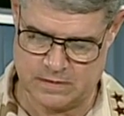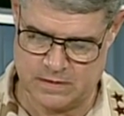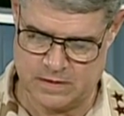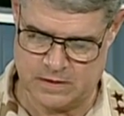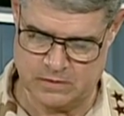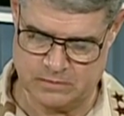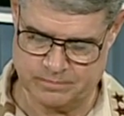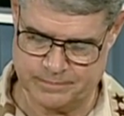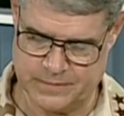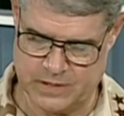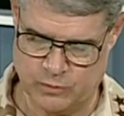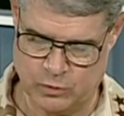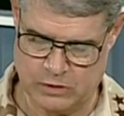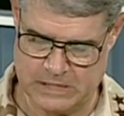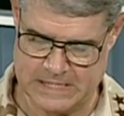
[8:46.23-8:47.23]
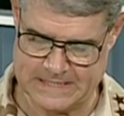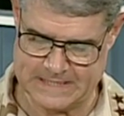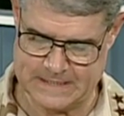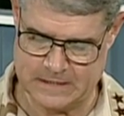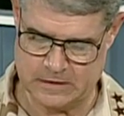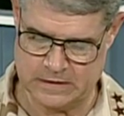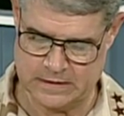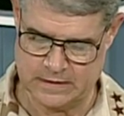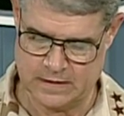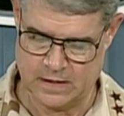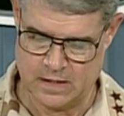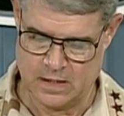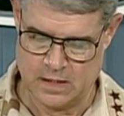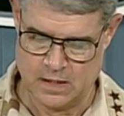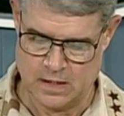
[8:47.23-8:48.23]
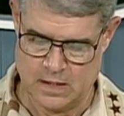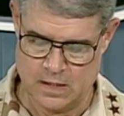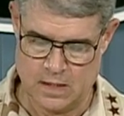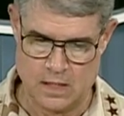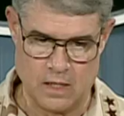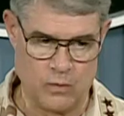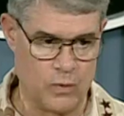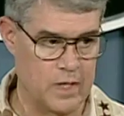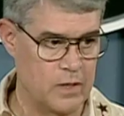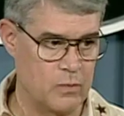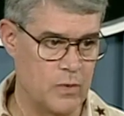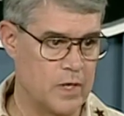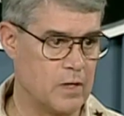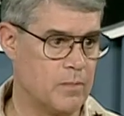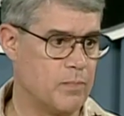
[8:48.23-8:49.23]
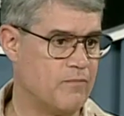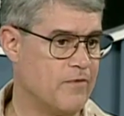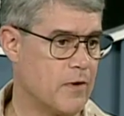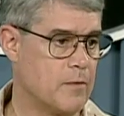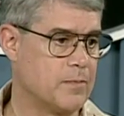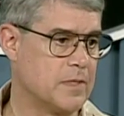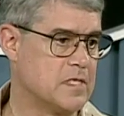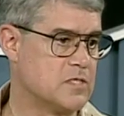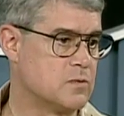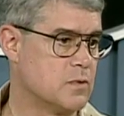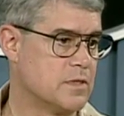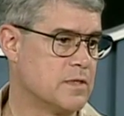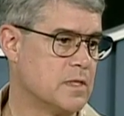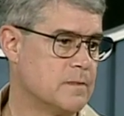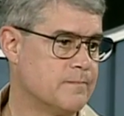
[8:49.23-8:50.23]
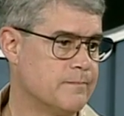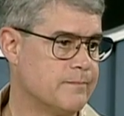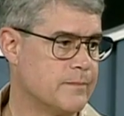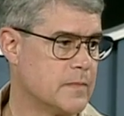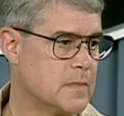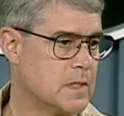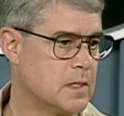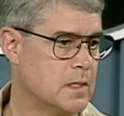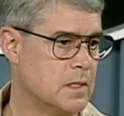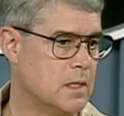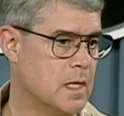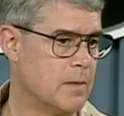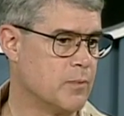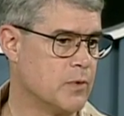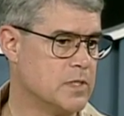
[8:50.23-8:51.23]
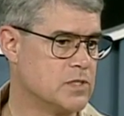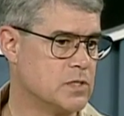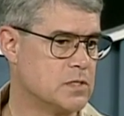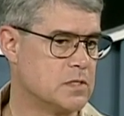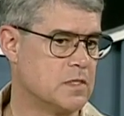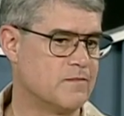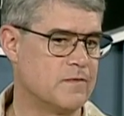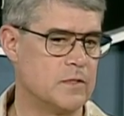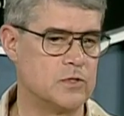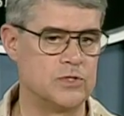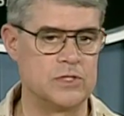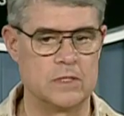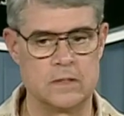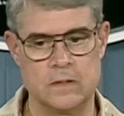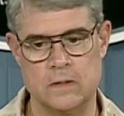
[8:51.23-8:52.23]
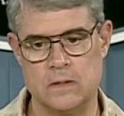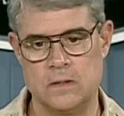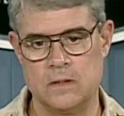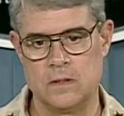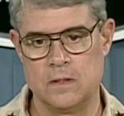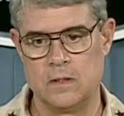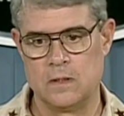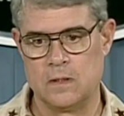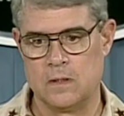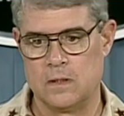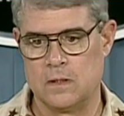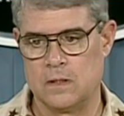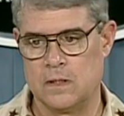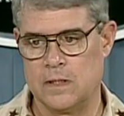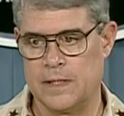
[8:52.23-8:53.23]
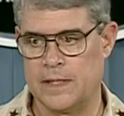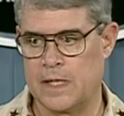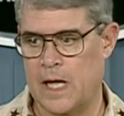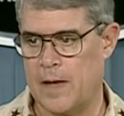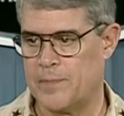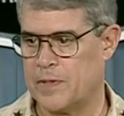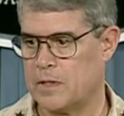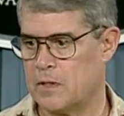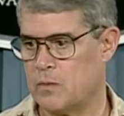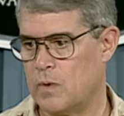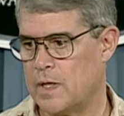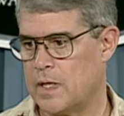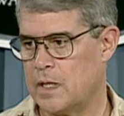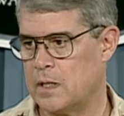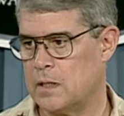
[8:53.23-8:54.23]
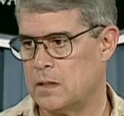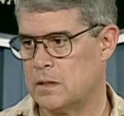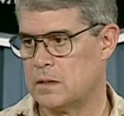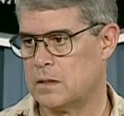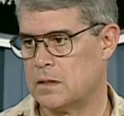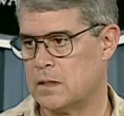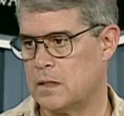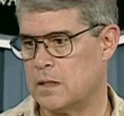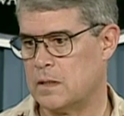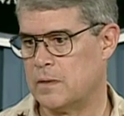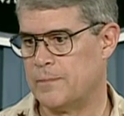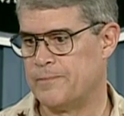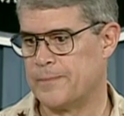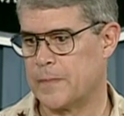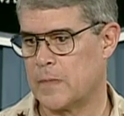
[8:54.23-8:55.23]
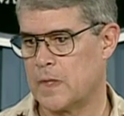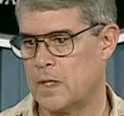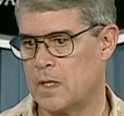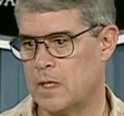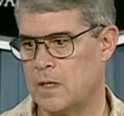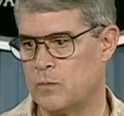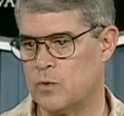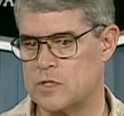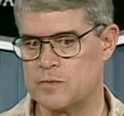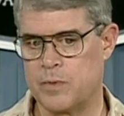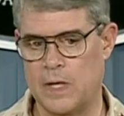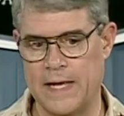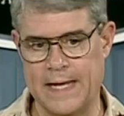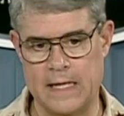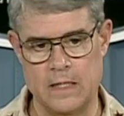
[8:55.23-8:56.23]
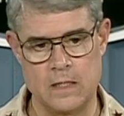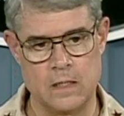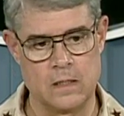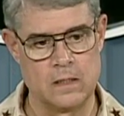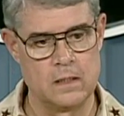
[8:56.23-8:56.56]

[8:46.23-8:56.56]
that, that were lost there. Uh, we, we are very pleased with the uh, operations in Fallujah. Uh, it happened the way um, it was planned.